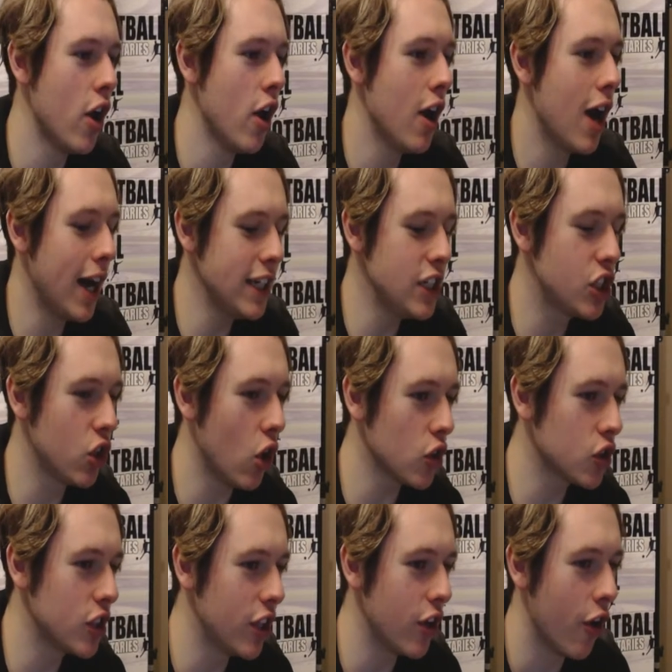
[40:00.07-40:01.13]
and he
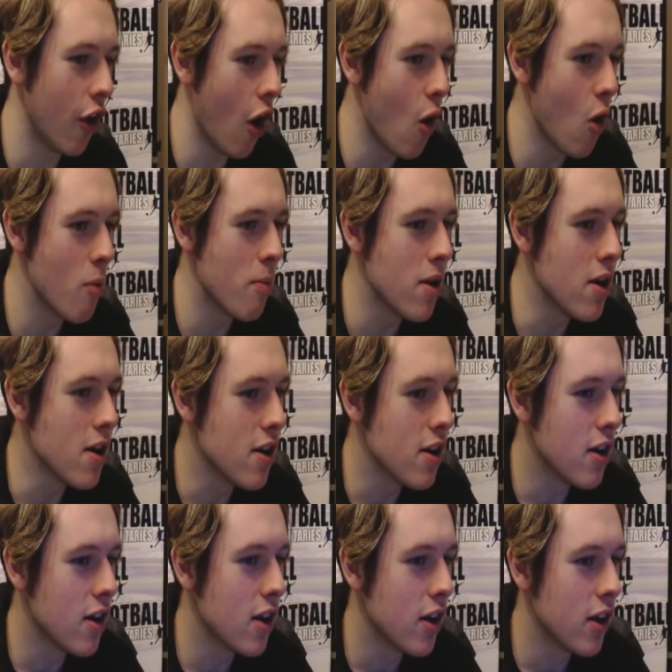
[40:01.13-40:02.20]
slotted it at home.
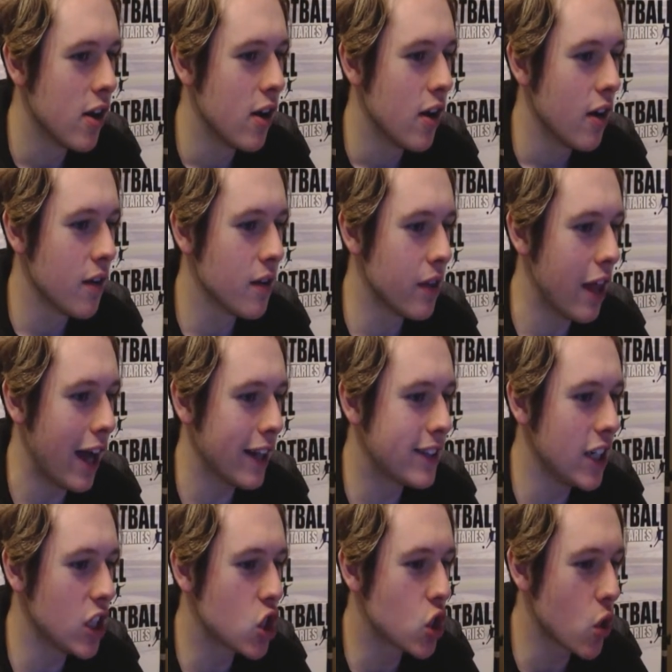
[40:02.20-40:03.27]
That
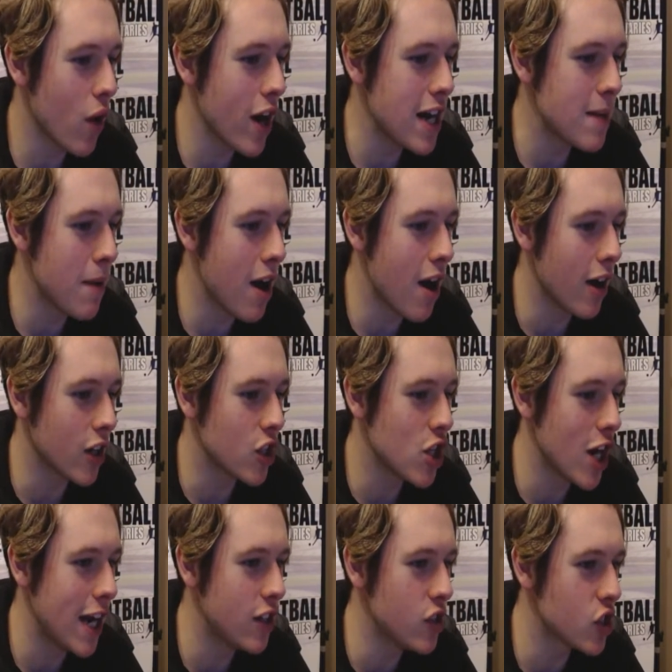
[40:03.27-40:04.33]
is trademark
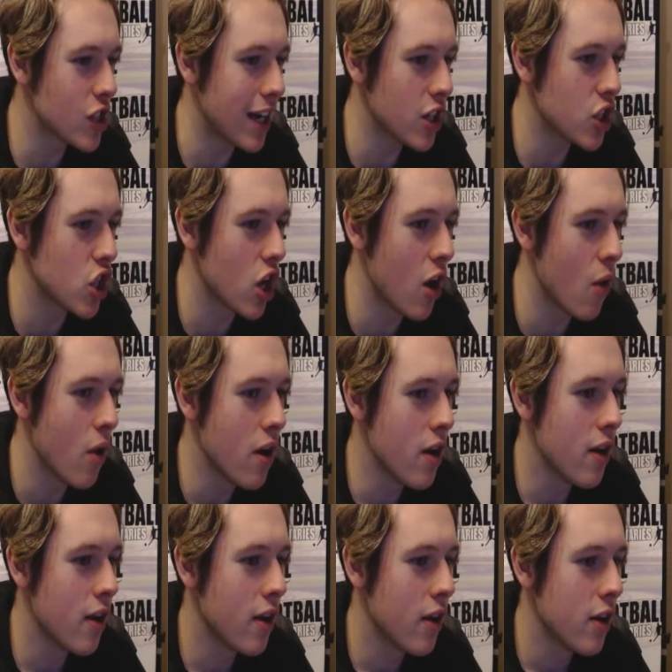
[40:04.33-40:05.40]
Jadon Sancho,
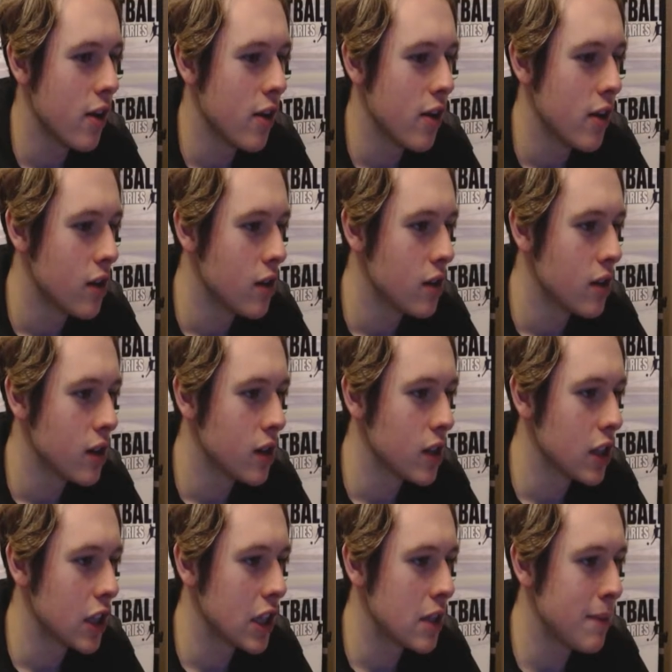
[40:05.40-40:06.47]

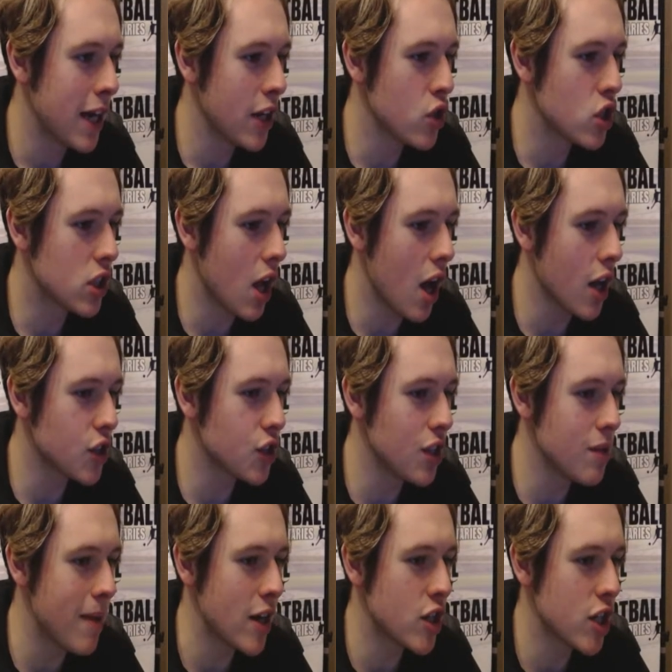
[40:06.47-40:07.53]
the man who started at
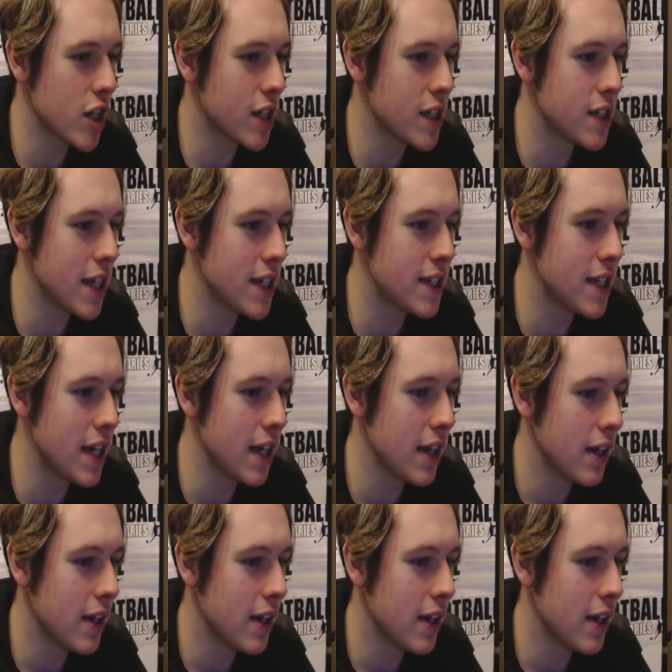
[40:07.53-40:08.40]
Manchester City,